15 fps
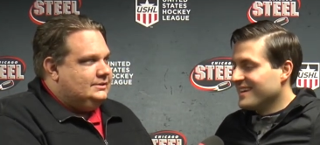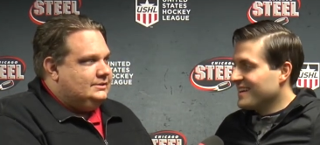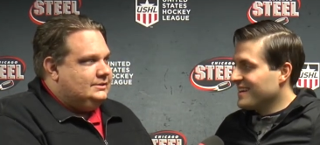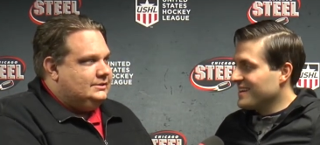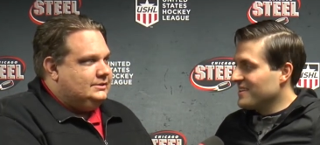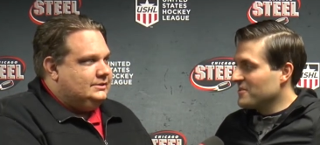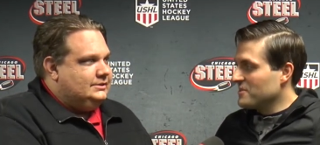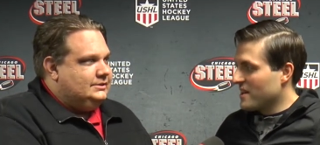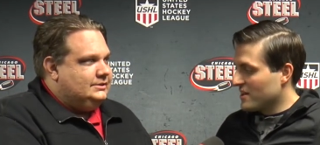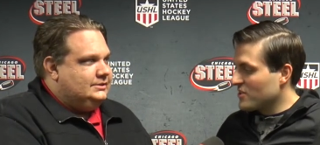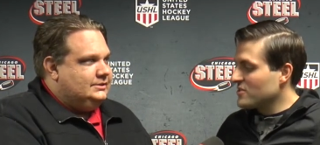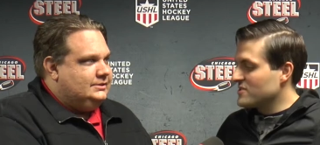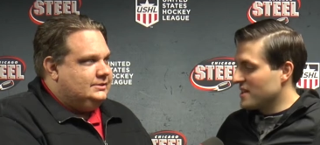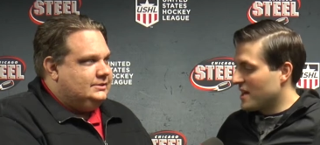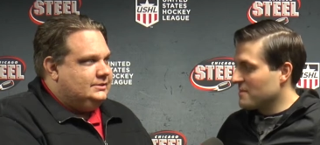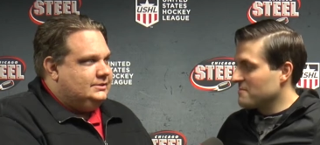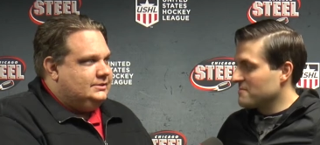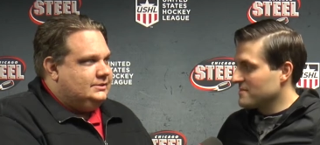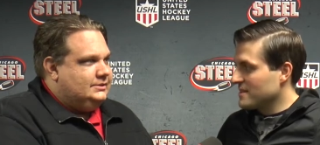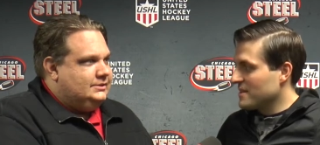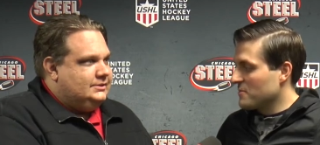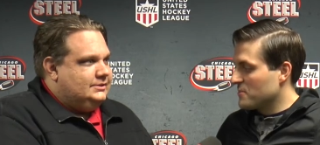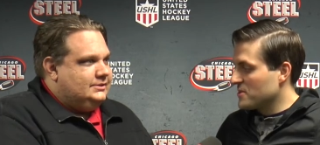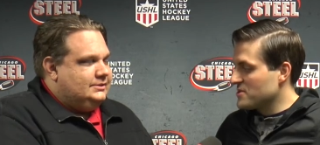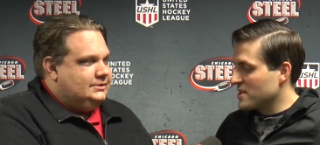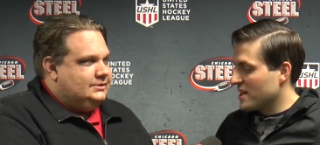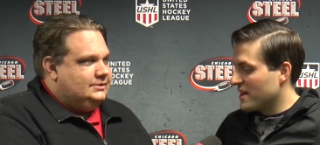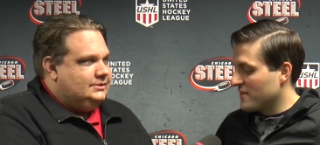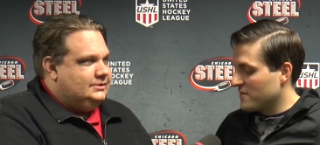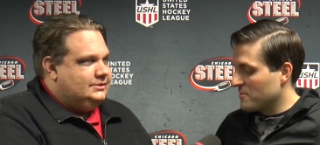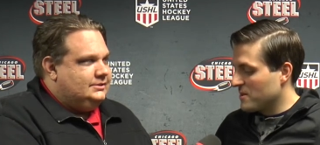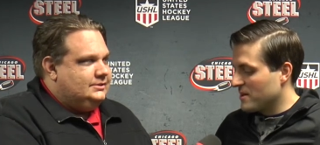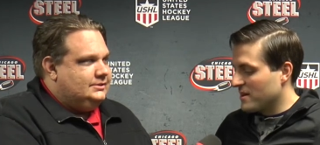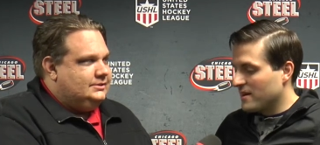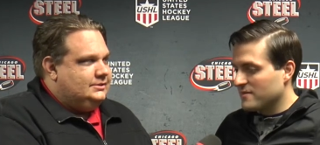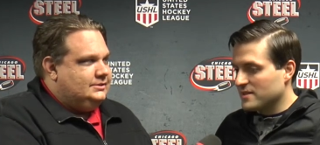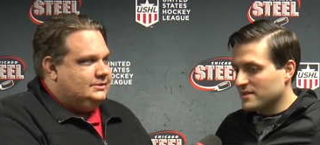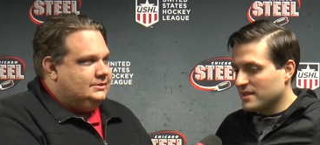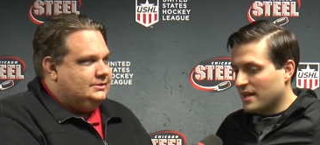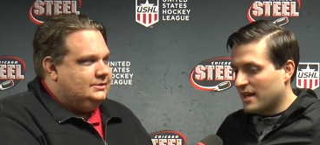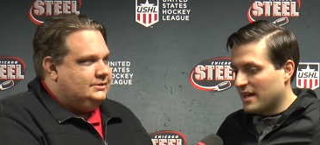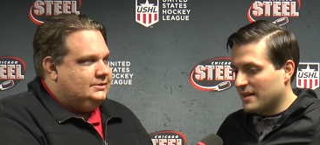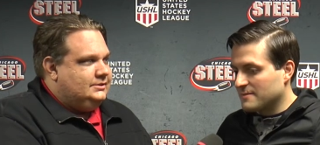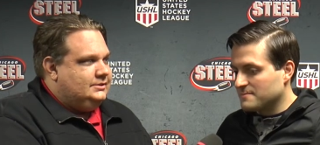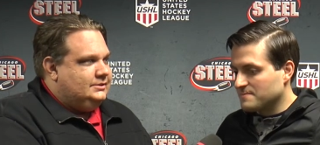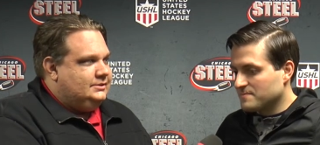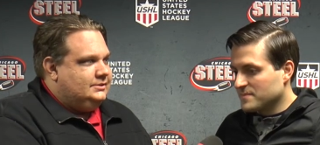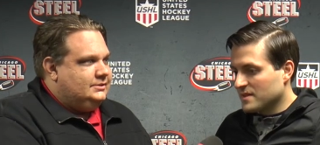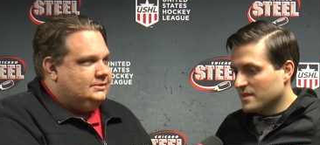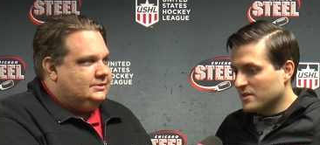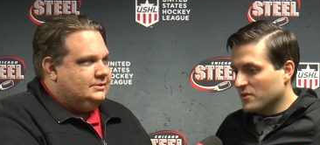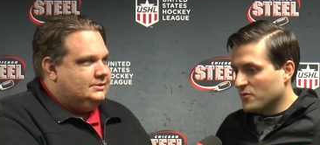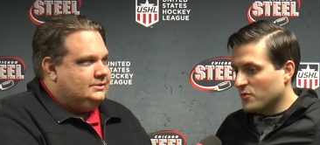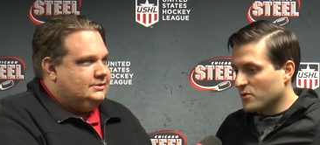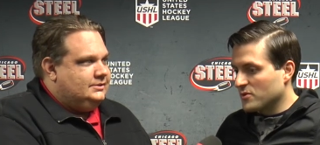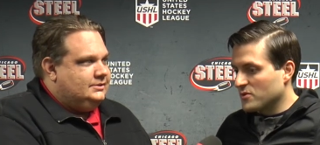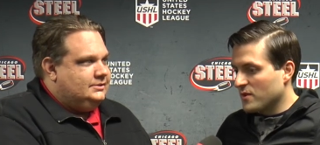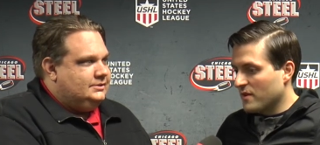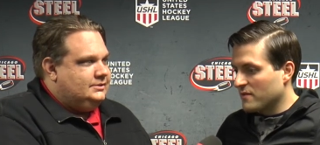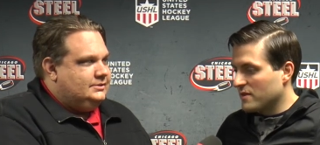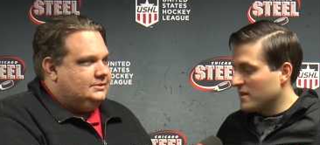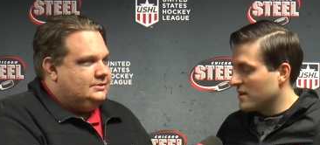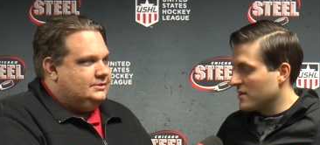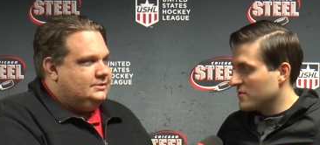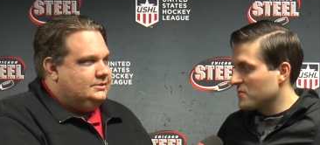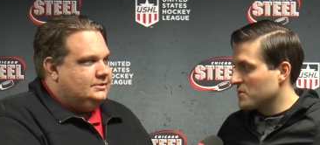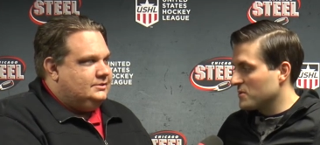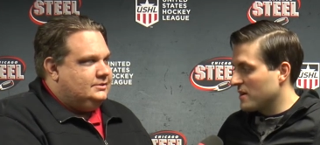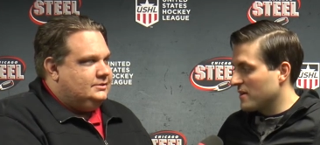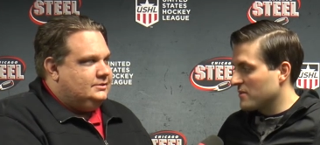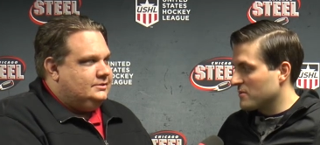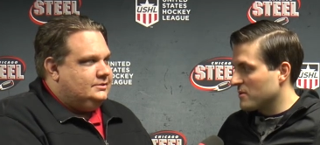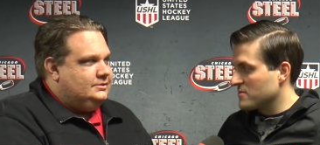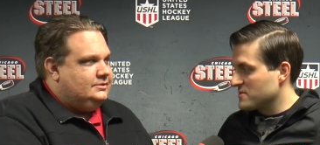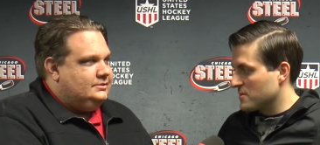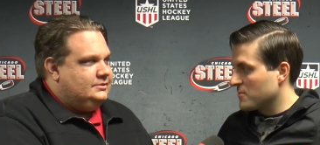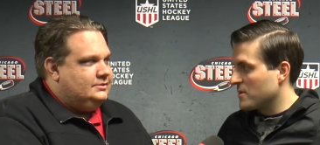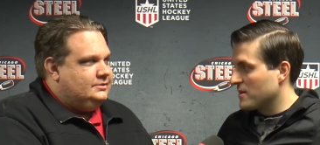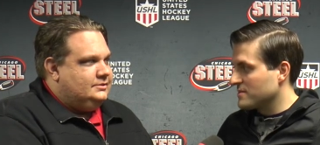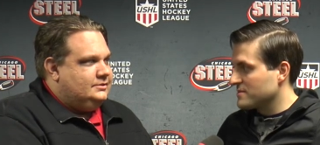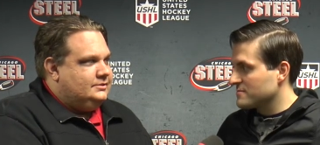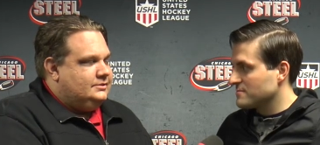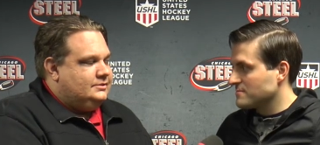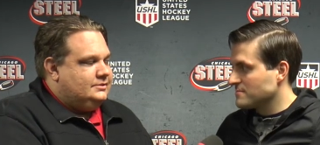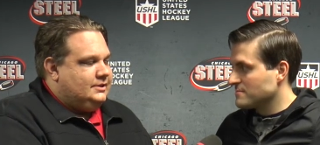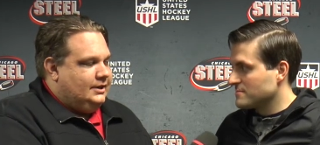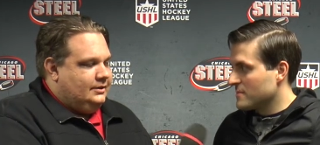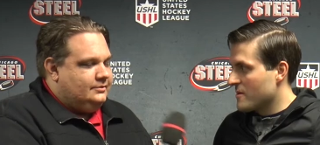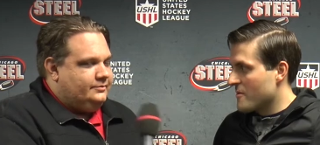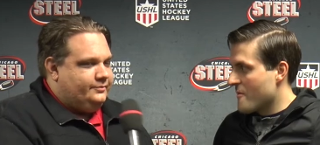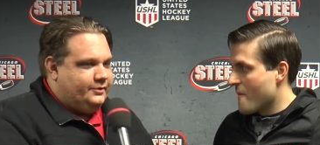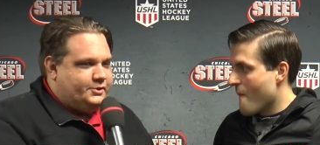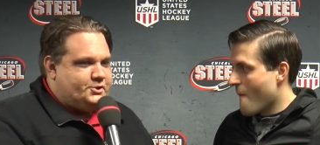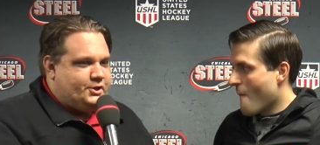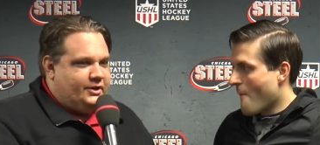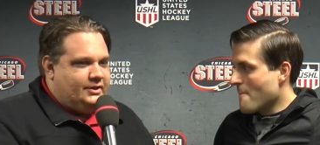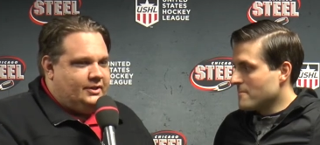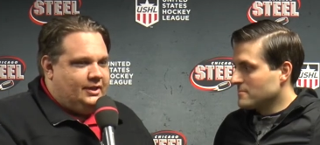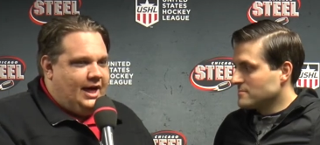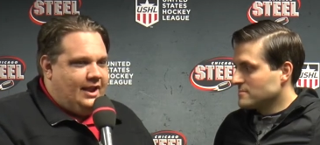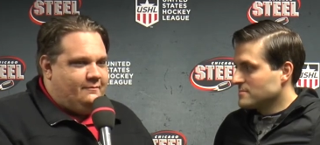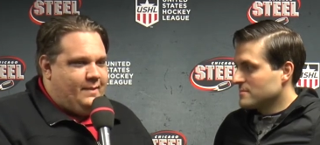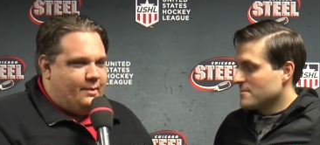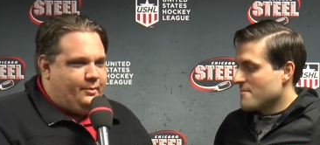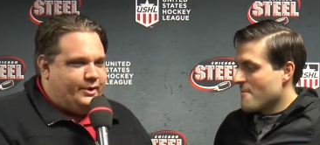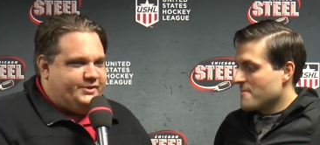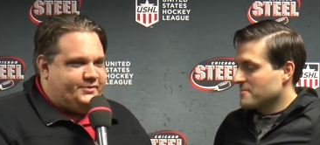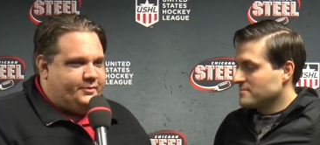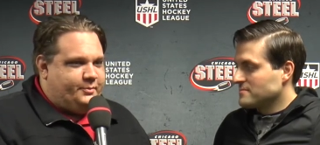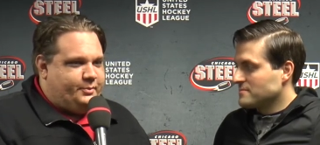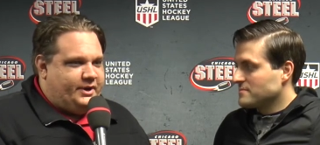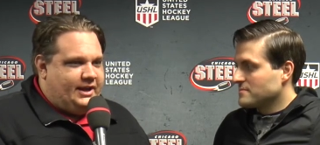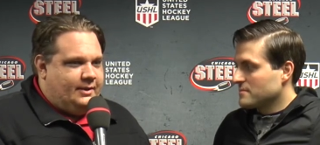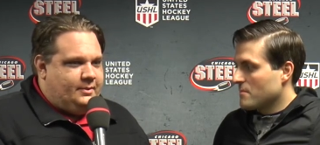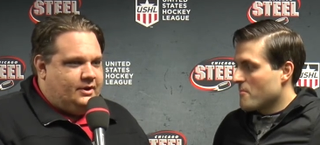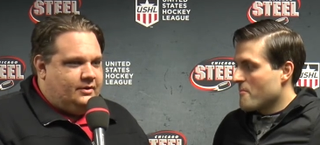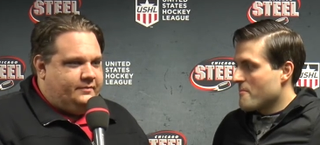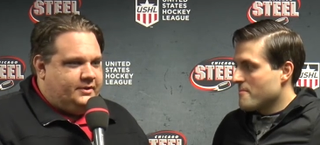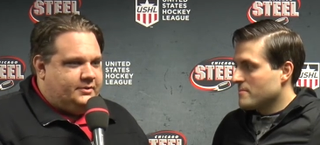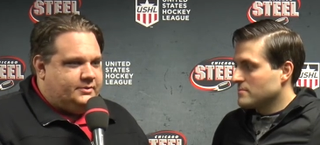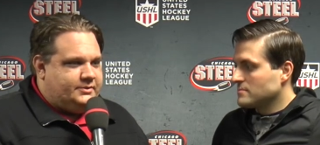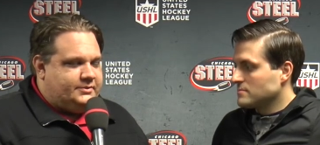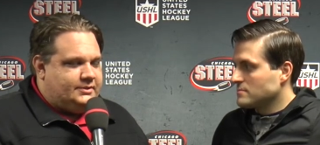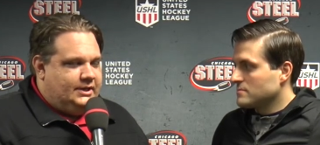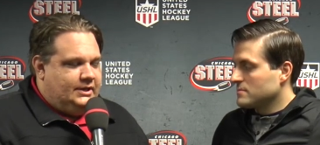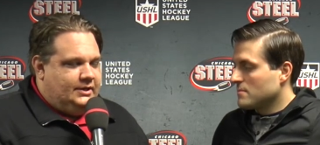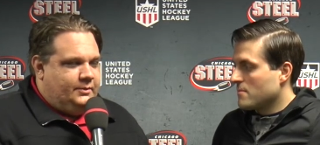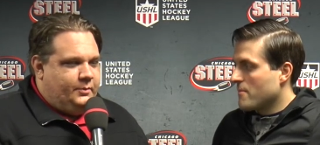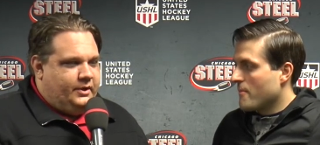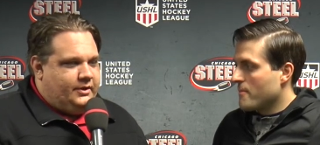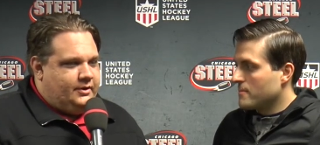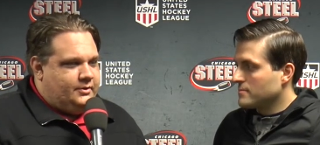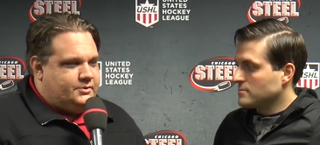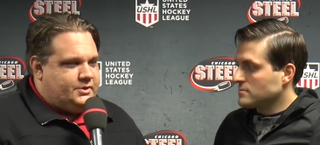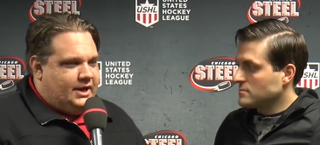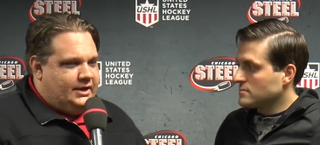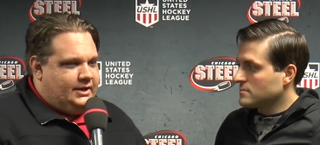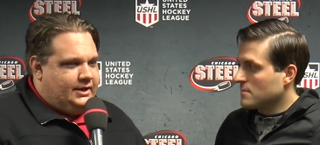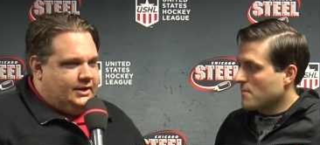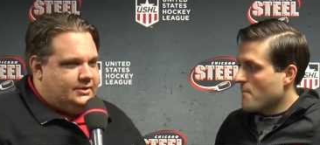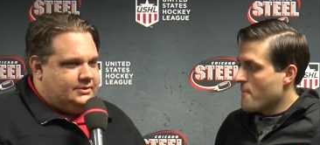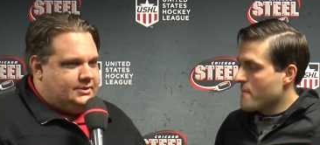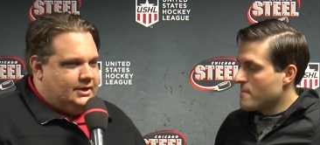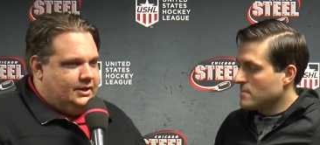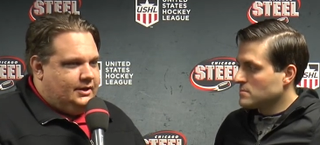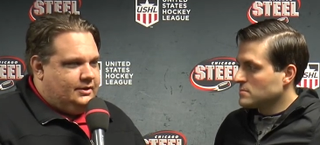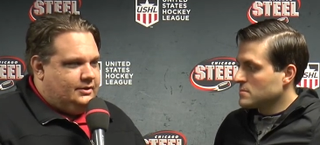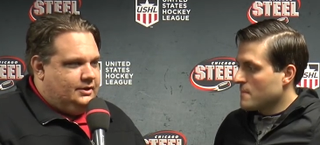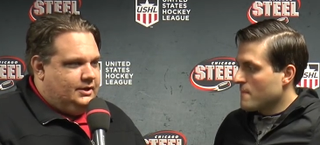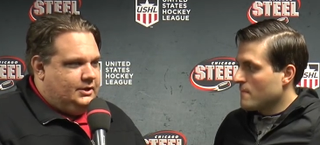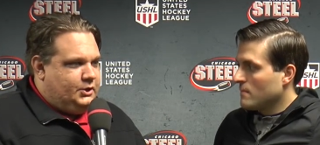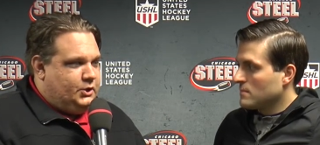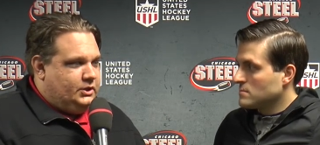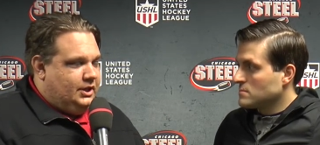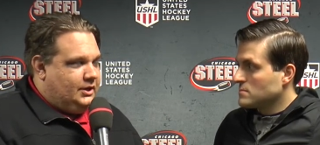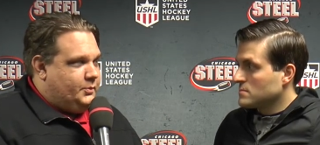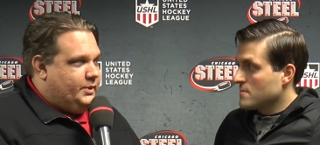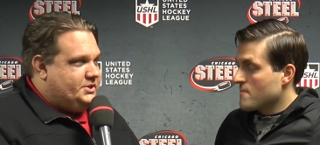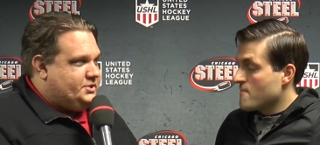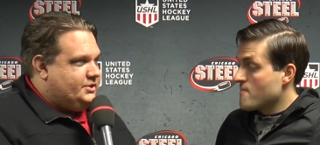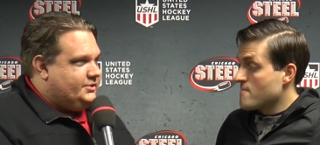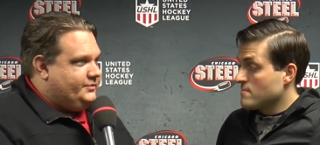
Speaker 1: uh, we had a good time. I appreciate every minute of it, and I look forward to having an interview down the road somewhere else.
Speaker 2: Well, for sure. A lot of memories from the pregame interviews, whether you're trying to get uh, good luck wishes